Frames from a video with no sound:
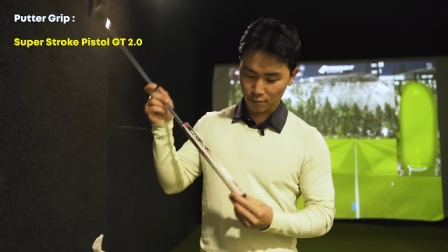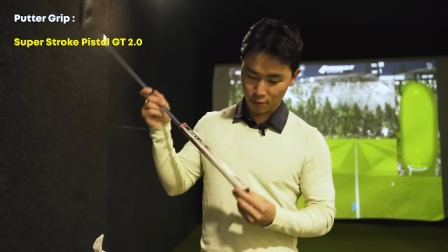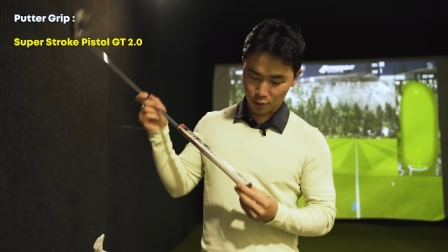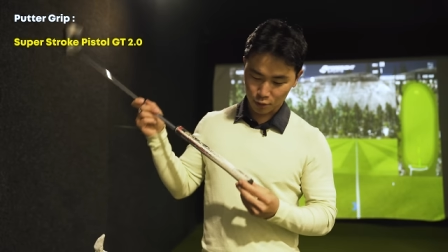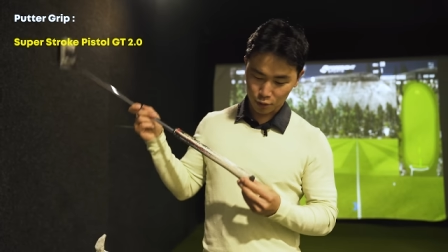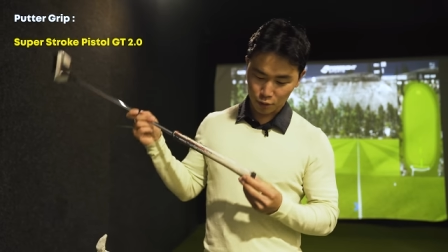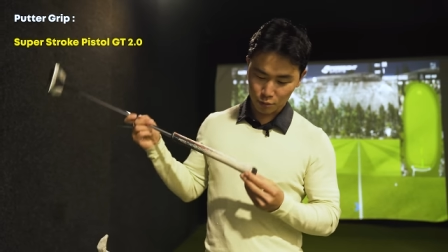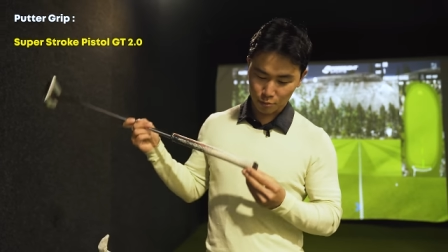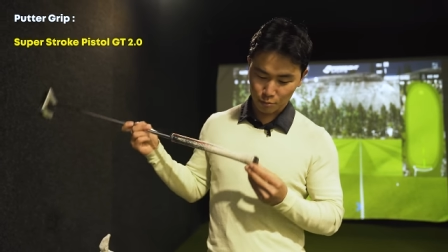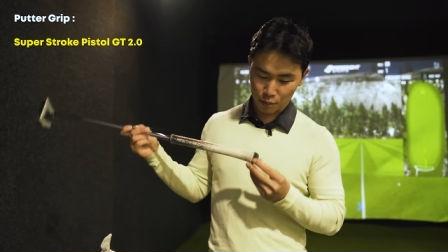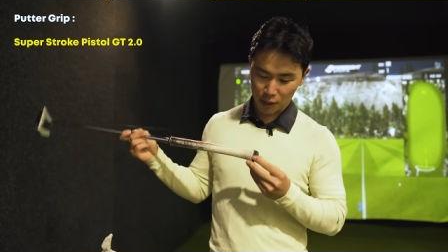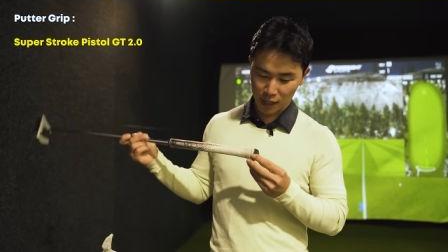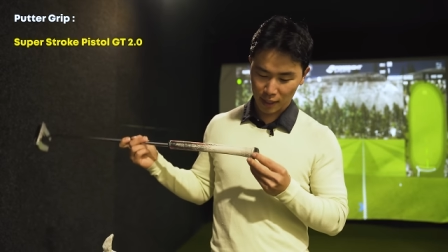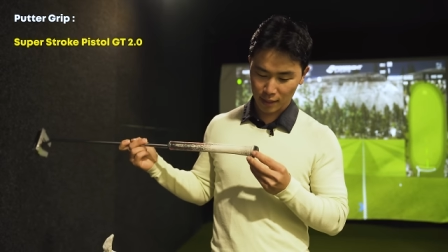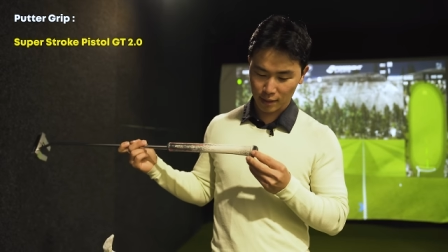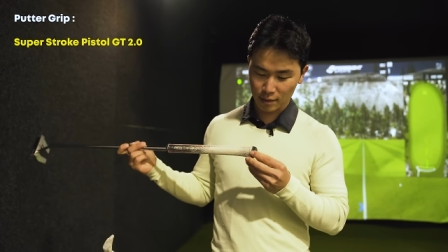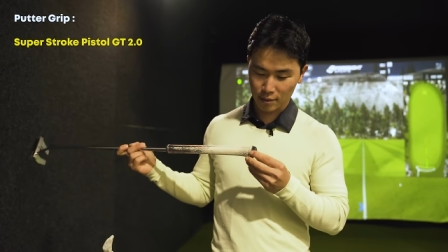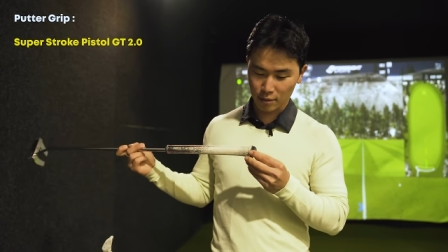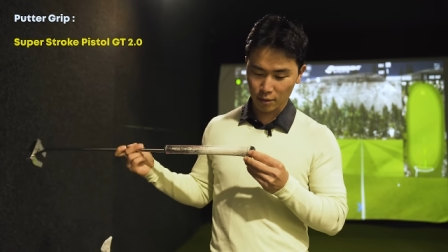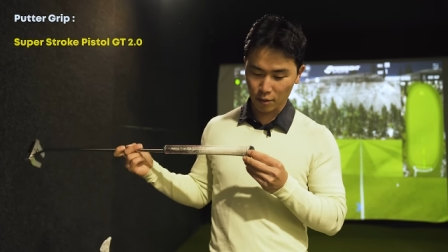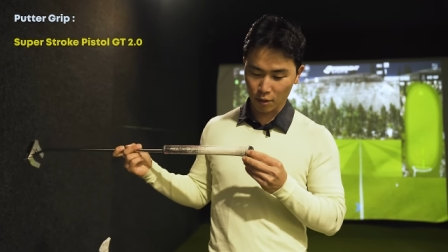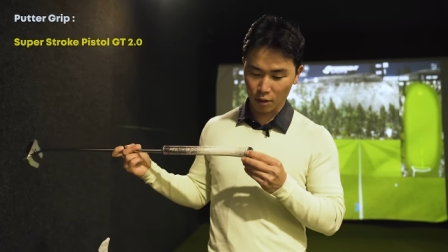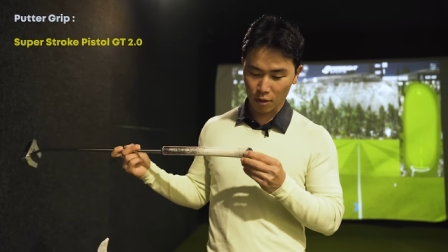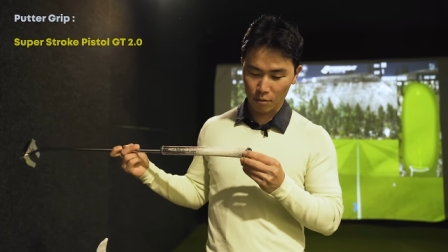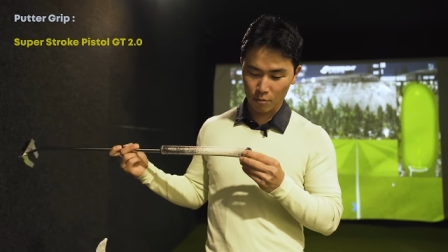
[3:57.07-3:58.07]
I used to
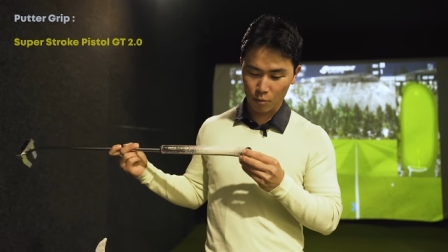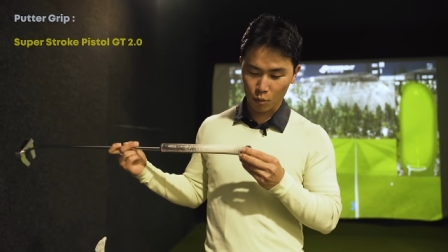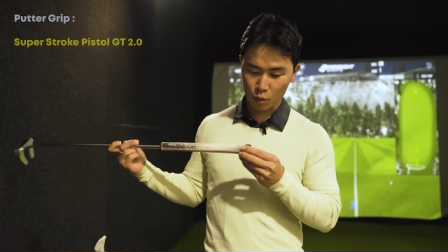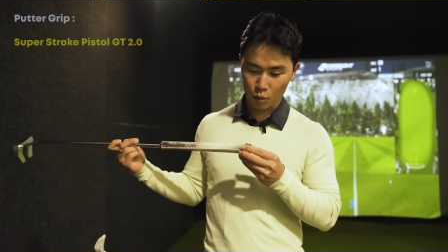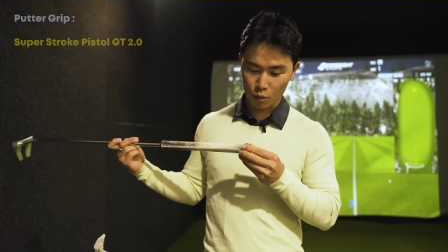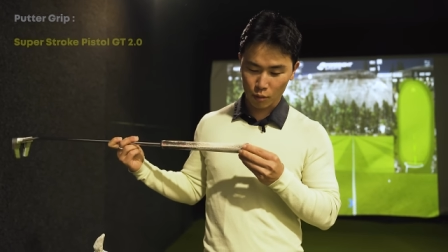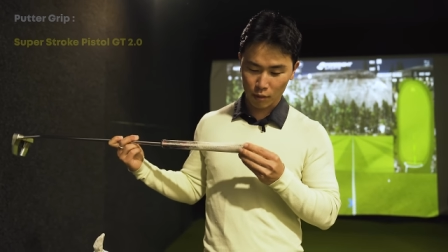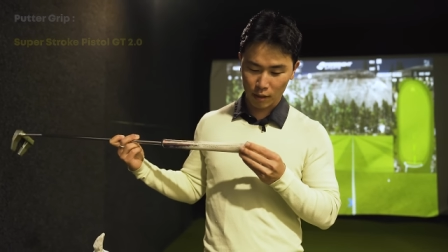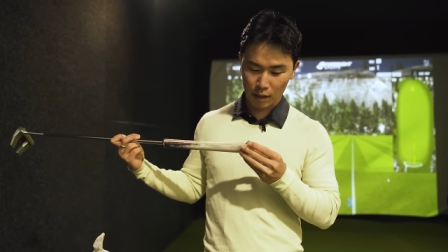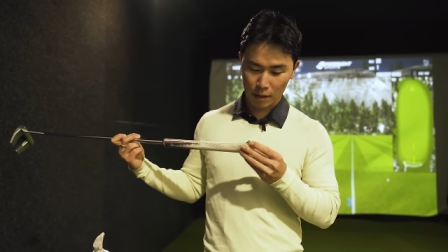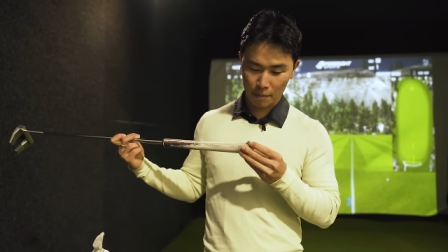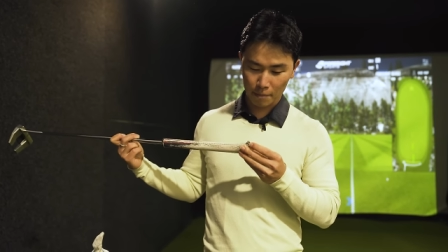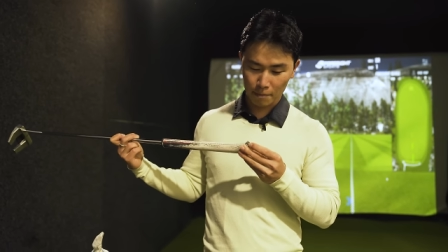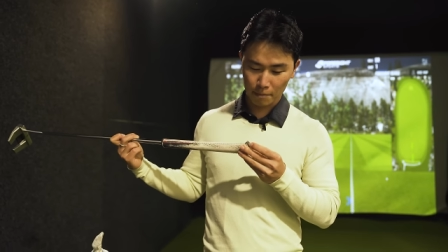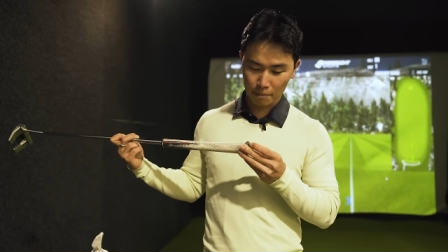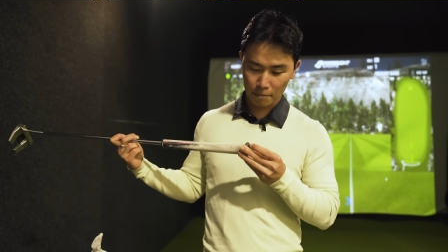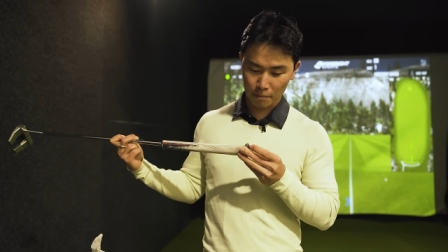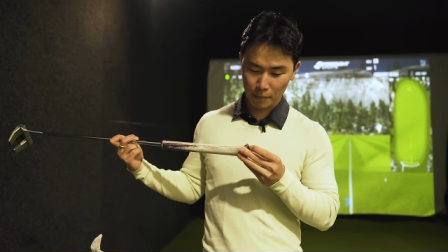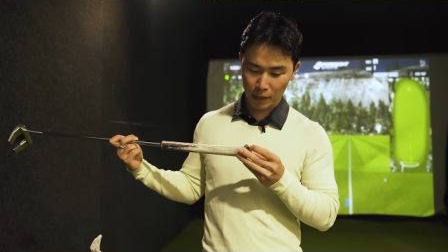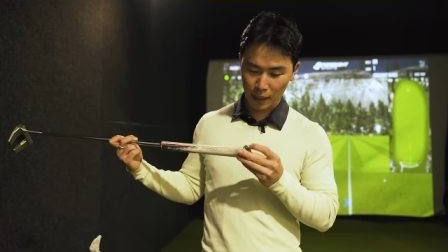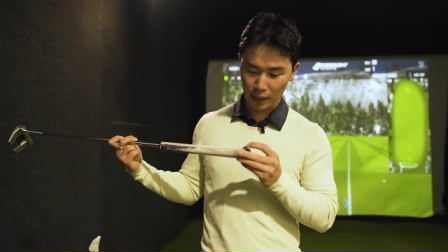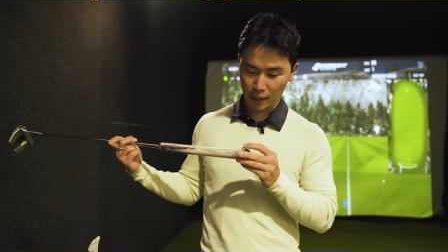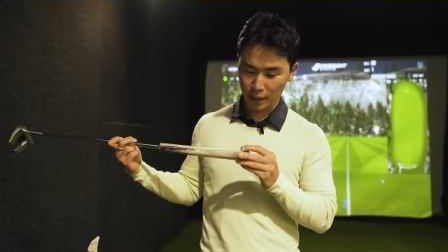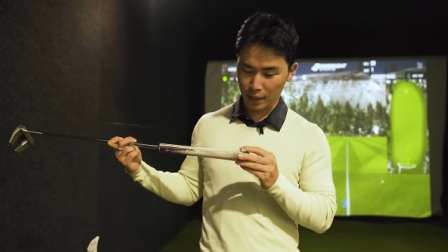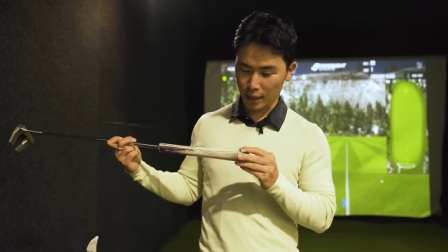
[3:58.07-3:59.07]
practice a lot more um,
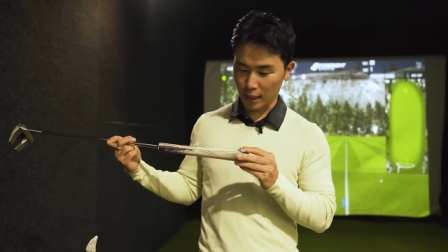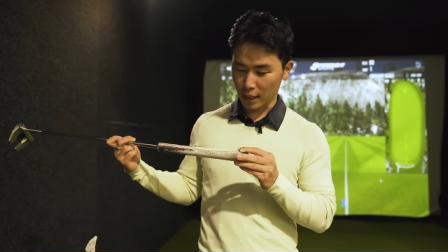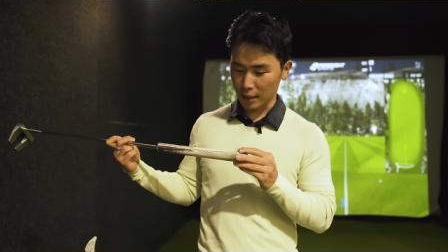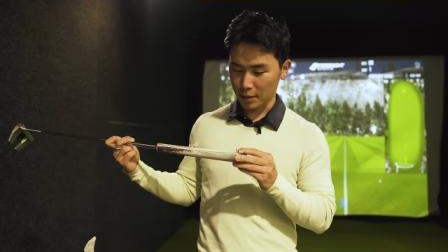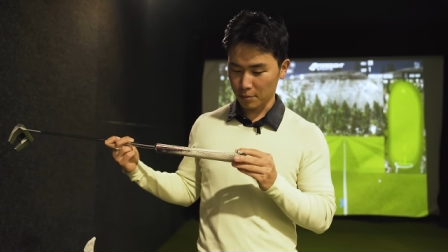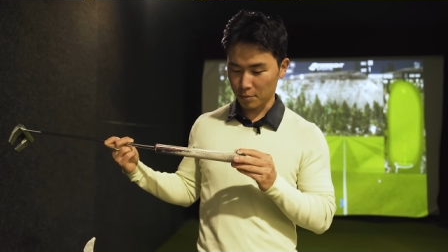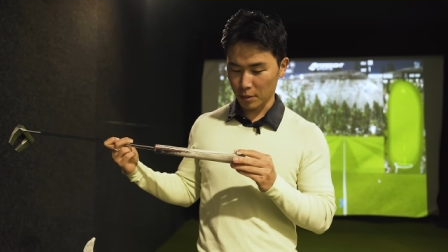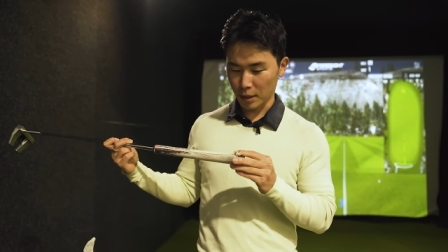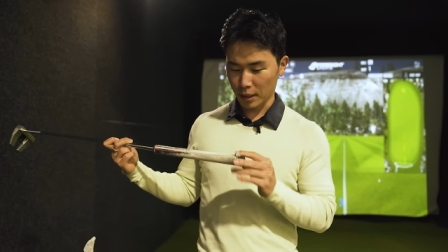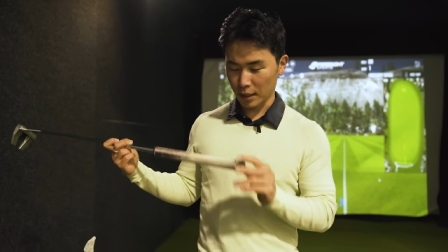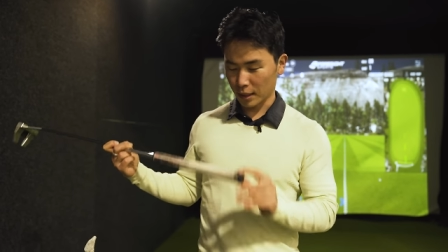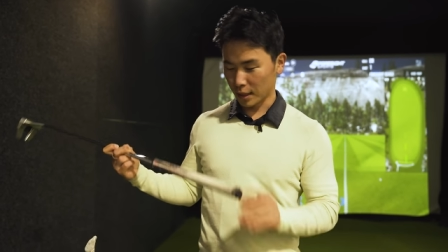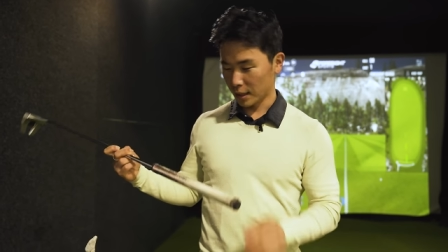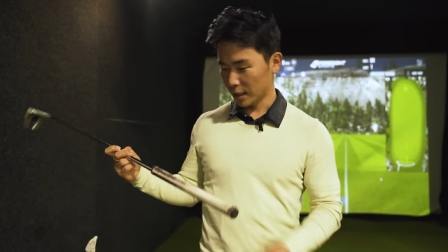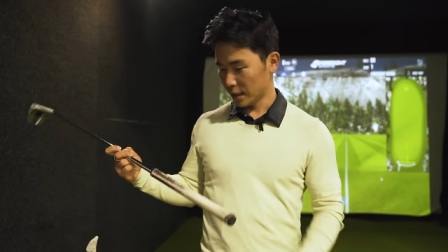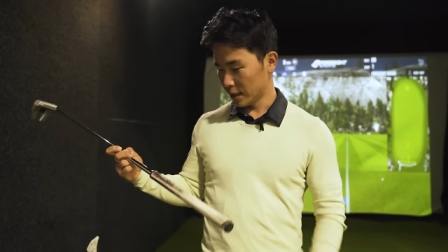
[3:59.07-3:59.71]
back in the days, but